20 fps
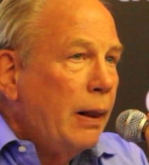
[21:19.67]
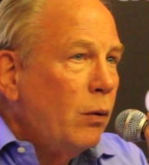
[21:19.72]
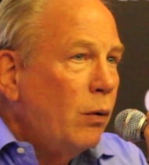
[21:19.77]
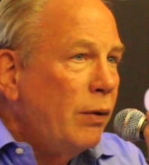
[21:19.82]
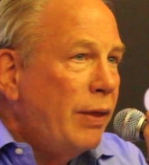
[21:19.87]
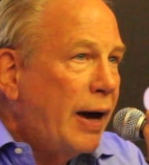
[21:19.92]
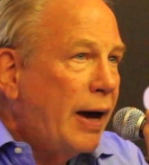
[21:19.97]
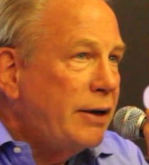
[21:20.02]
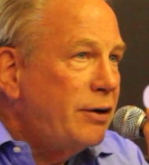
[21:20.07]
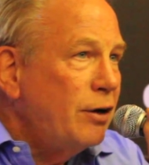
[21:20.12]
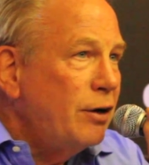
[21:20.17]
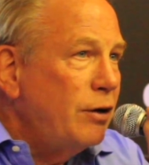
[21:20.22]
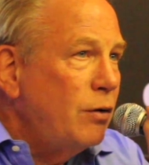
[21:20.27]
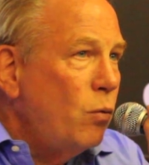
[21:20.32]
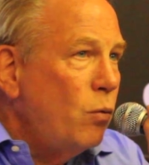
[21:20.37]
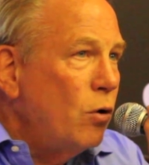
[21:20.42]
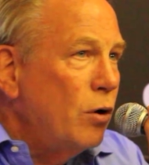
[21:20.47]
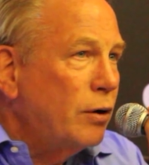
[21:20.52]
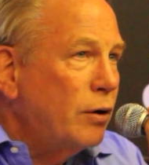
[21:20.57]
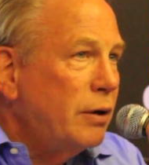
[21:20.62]
When that
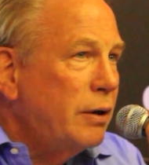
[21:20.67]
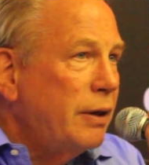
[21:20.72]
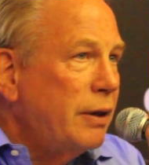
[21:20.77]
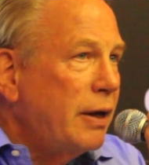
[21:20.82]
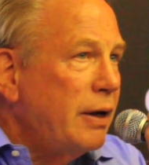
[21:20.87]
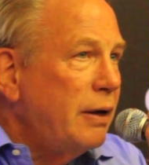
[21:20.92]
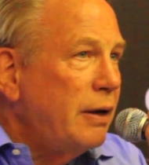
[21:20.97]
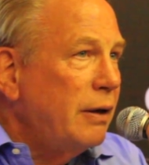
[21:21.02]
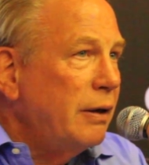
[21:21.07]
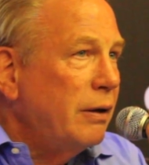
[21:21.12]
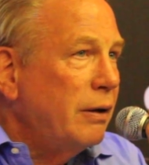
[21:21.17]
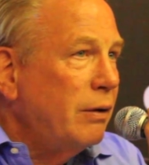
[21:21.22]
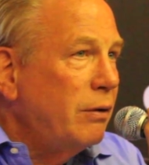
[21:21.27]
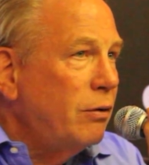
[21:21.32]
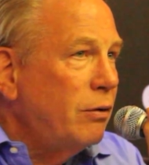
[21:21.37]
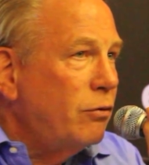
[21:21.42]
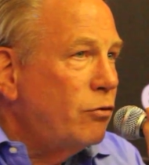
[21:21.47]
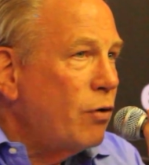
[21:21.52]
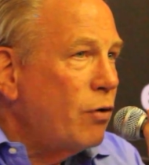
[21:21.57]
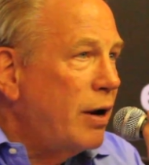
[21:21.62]
didn't work, they
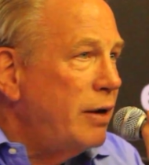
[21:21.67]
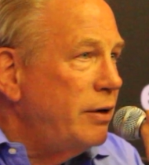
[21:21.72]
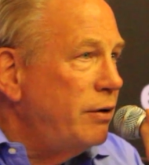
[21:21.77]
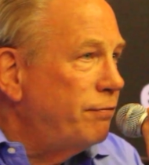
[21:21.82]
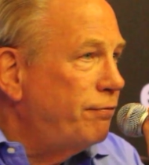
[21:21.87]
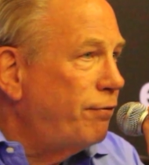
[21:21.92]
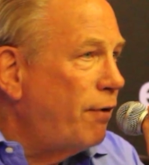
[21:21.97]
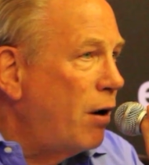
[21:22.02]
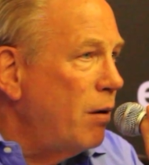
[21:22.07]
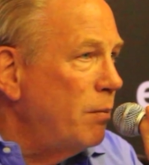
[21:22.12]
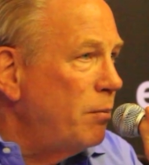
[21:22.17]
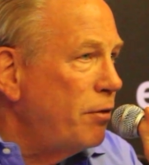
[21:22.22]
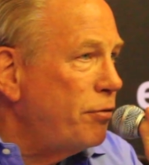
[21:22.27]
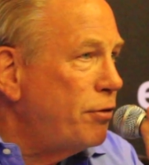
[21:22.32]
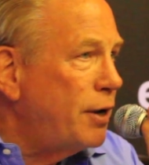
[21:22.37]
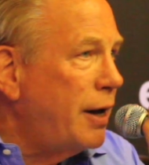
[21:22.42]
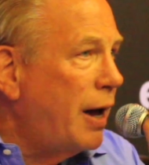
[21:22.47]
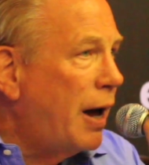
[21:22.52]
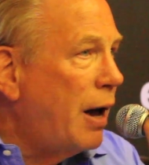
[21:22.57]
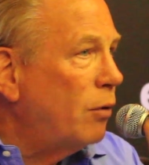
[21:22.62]
tried to farm
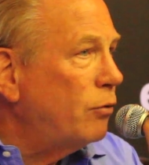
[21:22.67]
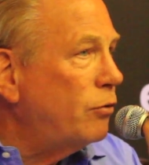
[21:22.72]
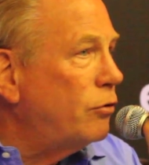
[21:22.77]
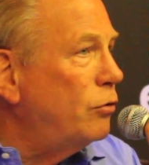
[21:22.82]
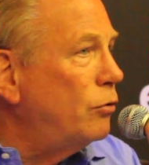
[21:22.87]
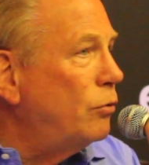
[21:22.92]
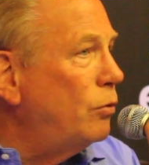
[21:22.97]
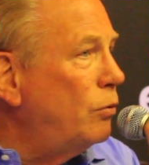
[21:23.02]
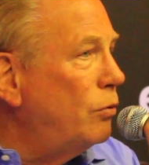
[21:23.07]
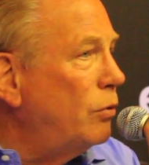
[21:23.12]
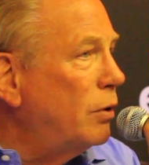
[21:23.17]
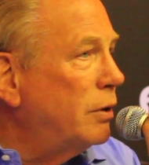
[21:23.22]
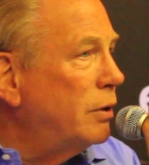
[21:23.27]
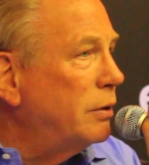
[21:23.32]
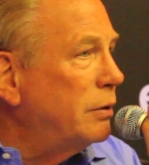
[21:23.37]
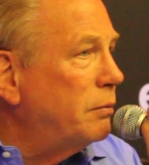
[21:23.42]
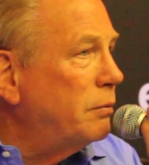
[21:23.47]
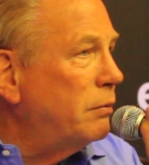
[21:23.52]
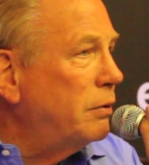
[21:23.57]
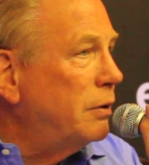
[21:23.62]
the thing out
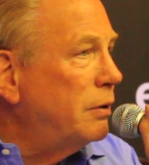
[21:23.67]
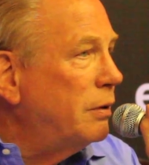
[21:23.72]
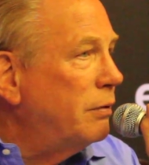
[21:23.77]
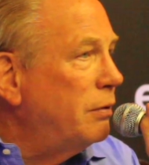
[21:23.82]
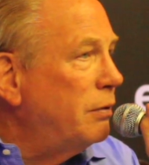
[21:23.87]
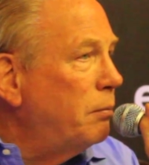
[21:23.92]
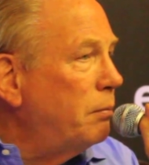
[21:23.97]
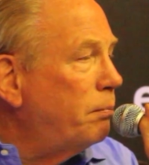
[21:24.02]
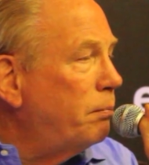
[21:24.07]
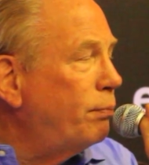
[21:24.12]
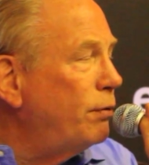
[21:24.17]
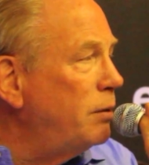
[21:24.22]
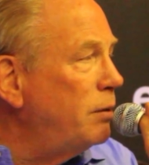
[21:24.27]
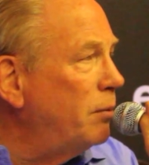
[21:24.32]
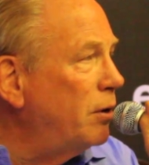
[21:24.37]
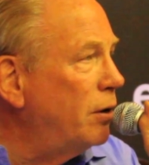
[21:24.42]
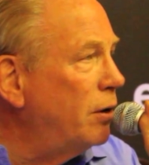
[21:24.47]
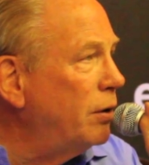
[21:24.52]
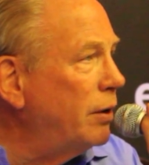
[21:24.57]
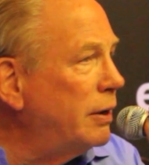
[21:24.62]
to
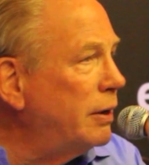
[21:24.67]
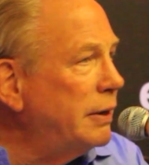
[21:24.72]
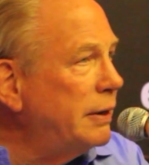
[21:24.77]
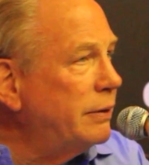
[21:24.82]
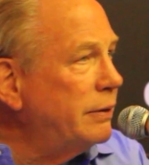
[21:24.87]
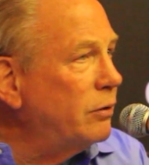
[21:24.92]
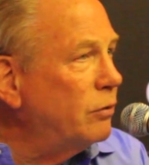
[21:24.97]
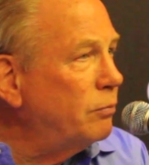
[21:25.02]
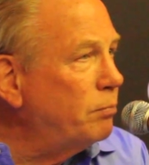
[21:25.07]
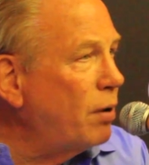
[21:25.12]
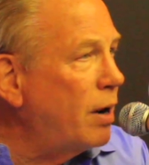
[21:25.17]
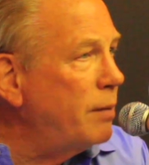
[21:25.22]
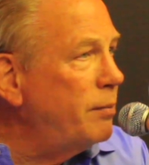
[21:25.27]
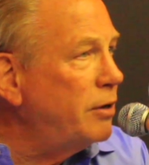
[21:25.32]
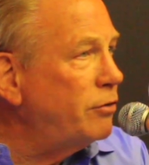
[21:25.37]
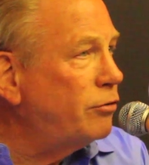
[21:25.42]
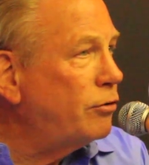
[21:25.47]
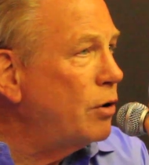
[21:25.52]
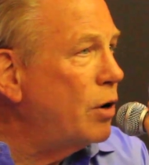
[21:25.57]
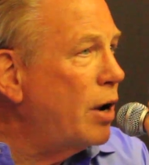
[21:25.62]

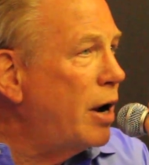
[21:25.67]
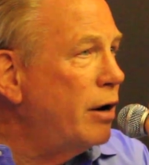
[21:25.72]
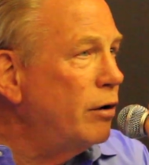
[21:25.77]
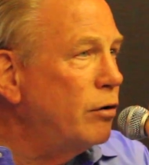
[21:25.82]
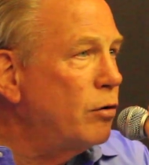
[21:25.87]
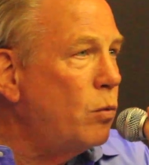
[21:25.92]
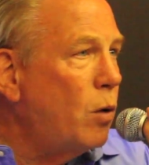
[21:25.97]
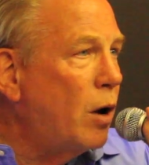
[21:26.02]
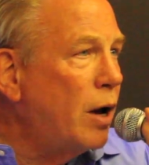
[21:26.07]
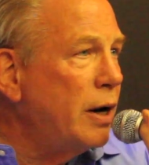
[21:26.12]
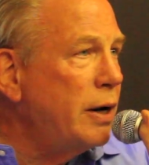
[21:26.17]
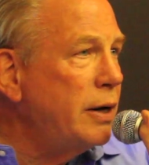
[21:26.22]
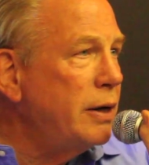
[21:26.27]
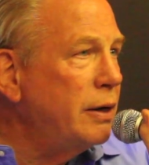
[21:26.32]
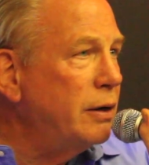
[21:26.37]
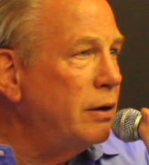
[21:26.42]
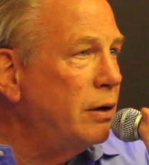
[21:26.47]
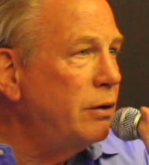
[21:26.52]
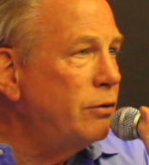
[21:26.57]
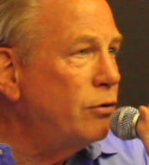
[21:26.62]
Prime Minister
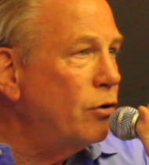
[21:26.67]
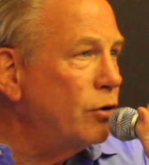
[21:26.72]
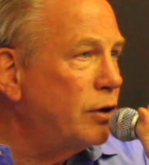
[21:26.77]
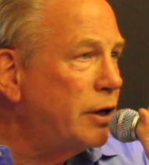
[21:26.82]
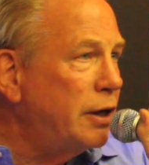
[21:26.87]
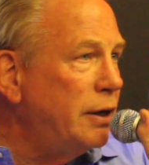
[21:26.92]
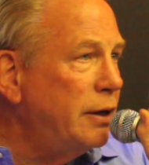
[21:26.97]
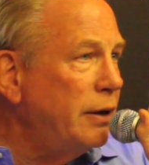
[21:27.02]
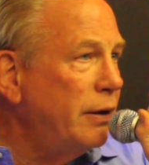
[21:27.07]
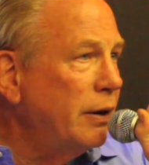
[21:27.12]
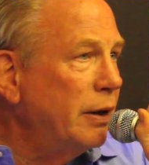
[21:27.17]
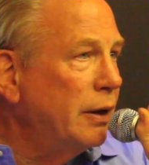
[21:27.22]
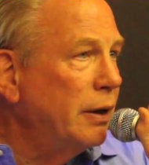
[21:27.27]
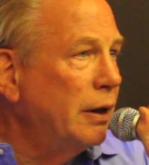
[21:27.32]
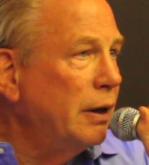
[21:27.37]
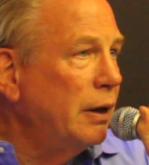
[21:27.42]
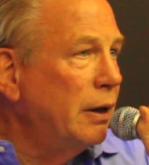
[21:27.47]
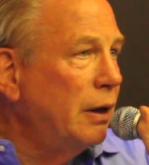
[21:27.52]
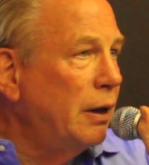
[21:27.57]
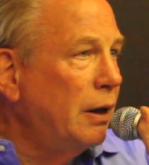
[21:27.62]
Erdogan in Turkey,
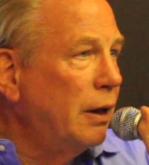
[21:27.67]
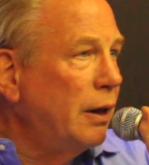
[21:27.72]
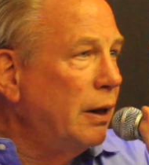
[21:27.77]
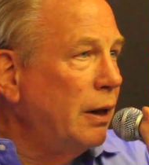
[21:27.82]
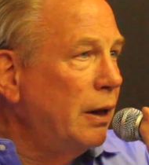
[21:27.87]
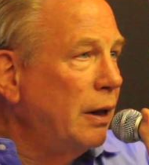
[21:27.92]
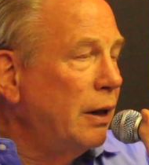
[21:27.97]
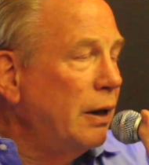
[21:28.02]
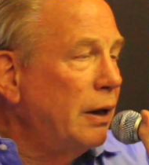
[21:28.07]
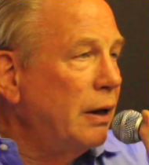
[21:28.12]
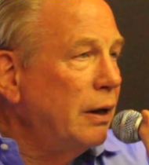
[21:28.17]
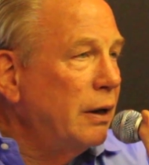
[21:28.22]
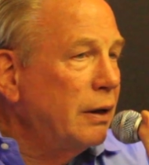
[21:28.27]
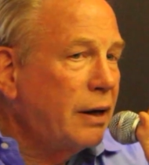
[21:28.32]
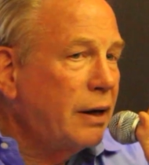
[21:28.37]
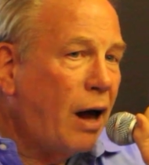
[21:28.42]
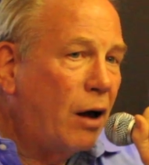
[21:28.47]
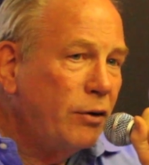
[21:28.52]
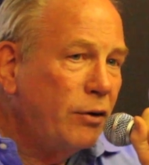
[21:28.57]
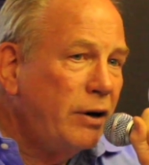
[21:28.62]

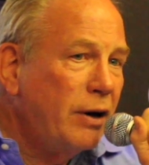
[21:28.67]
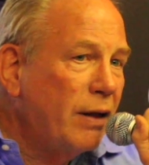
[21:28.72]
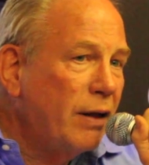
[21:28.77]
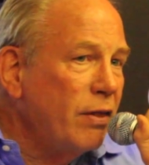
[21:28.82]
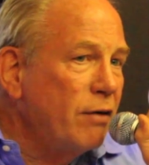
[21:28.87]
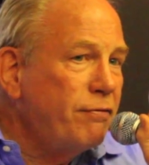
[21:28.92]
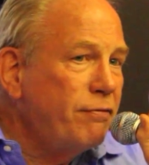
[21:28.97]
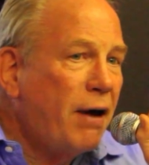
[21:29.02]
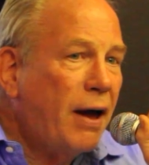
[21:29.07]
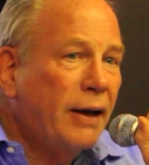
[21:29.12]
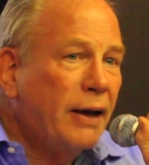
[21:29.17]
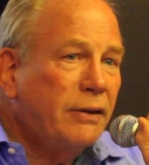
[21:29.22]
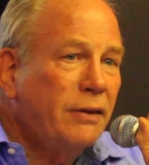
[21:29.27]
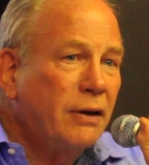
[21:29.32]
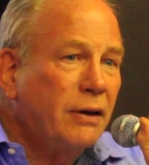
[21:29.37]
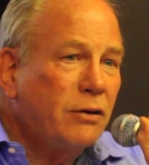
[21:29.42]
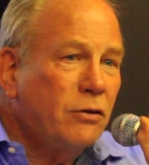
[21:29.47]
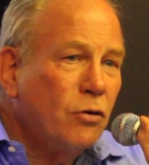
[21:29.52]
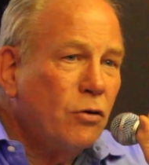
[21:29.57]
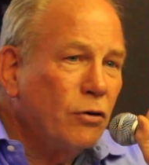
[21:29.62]
counting on the
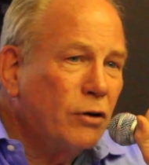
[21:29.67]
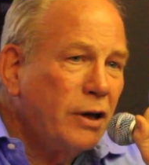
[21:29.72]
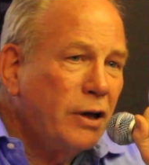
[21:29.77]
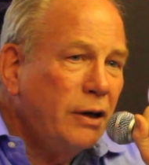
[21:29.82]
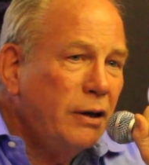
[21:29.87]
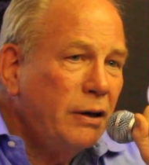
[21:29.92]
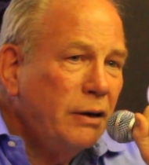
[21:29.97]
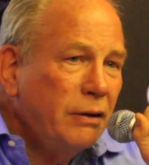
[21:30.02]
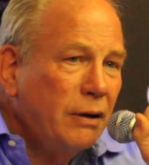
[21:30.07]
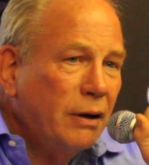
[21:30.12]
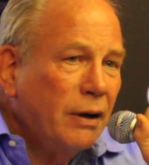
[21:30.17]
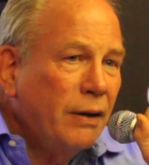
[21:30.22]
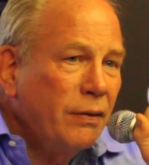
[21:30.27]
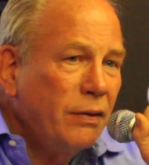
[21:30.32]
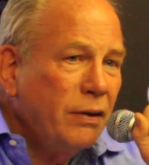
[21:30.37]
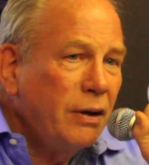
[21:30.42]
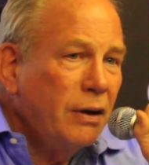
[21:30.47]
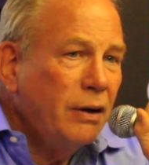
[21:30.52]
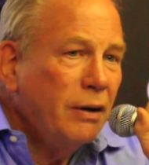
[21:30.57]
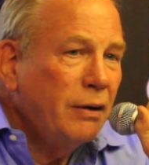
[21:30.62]
fact that Turkey
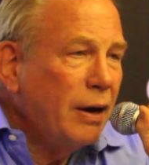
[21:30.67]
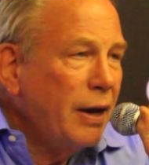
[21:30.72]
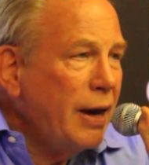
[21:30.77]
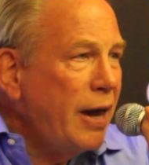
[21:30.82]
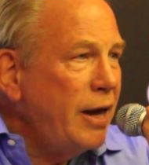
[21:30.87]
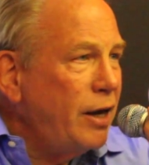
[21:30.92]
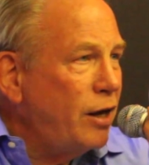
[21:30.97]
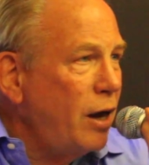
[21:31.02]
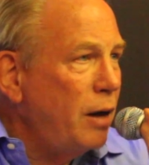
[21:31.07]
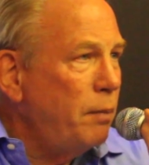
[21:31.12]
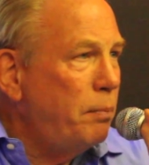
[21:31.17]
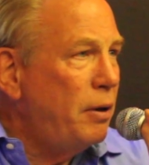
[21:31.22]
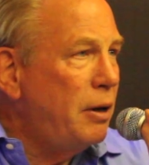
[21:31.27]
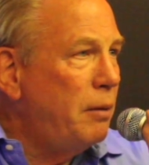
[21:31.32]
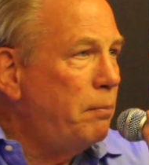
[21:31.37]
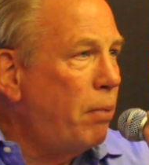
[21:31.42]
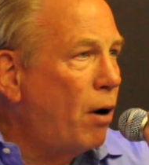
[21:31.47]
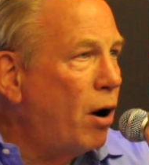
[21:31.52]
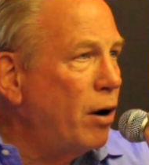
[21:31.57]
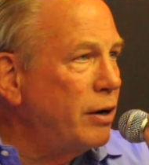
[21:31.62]
and the
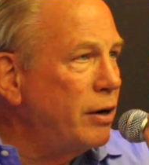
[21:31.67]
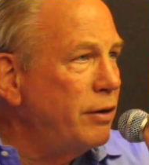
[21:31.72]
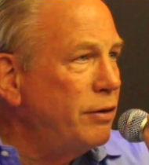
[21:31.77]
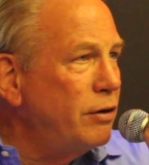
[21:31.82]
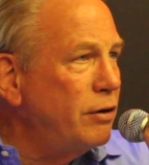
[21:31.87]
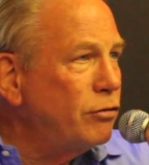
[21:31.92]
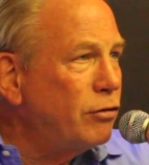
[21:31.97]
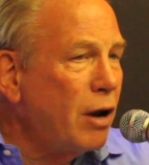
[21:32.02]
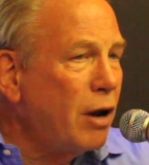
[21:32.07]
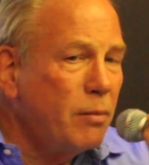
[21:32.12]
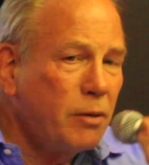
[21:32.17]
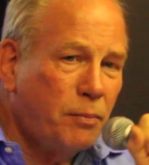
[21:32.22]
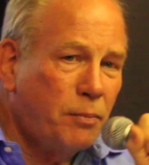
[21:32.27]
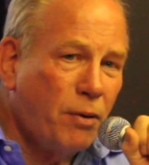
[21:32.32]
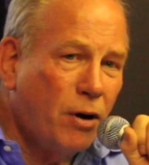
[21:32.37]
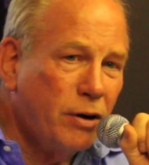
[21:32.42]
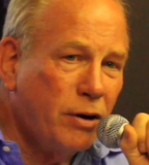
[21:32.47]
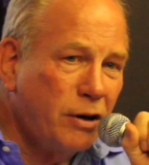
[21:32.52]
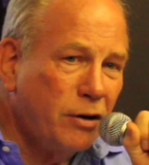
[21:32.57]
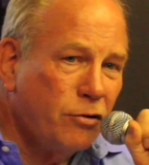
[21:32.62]
AKP party, the
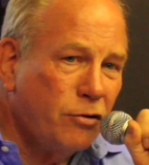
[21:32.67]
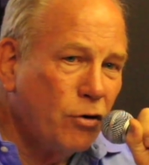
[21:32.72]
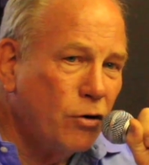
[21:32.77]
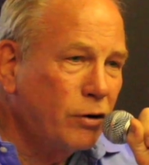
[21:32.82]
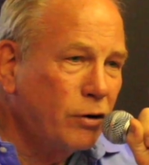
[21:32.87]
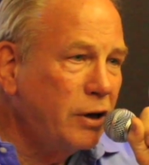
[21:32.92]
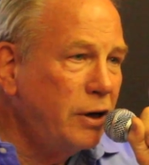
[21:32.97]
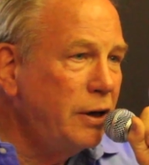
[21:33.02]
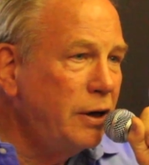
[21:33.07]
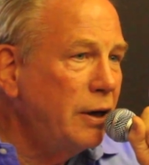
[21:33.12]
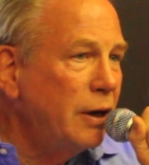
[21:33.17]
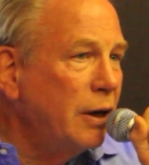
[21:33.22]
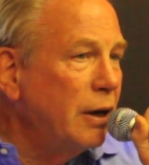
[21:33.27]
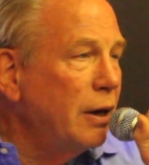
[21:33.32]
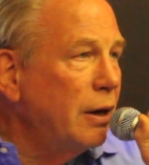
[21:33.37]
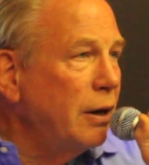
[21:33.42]
Islamic party in Turkey,